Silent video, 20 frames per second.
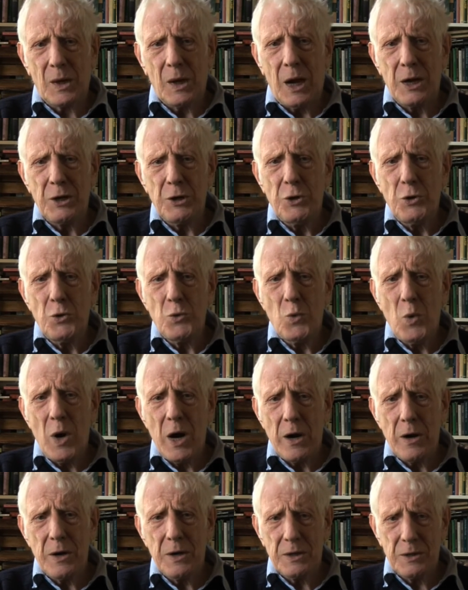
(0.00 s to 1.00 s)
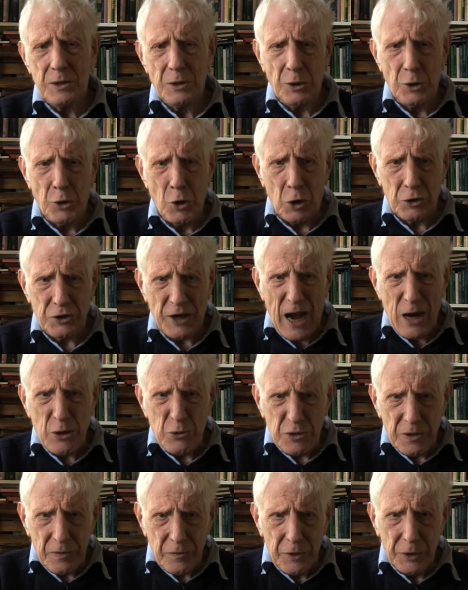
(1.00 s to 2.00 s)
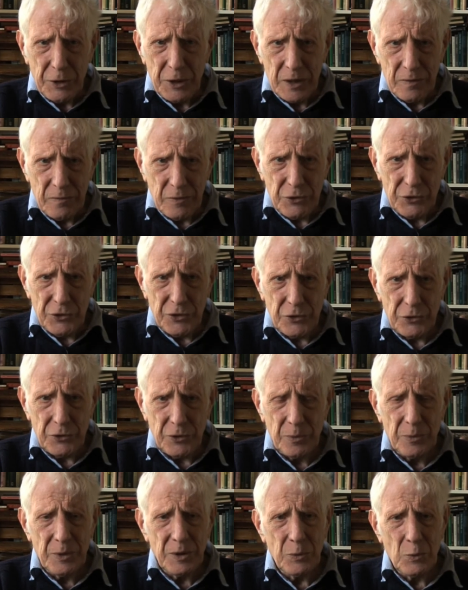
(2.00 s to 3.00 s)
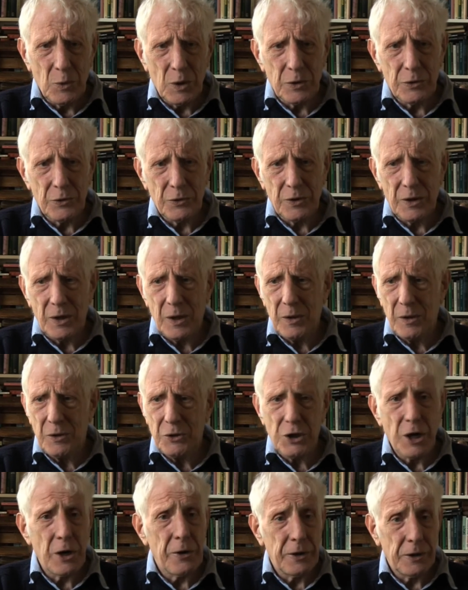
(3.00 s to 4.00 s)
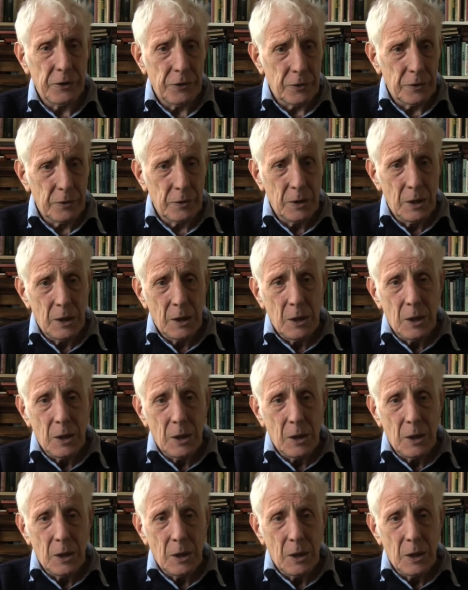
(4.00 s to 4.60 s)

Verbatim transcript: I knew where it got out of the nervous system in what uh, Sherrington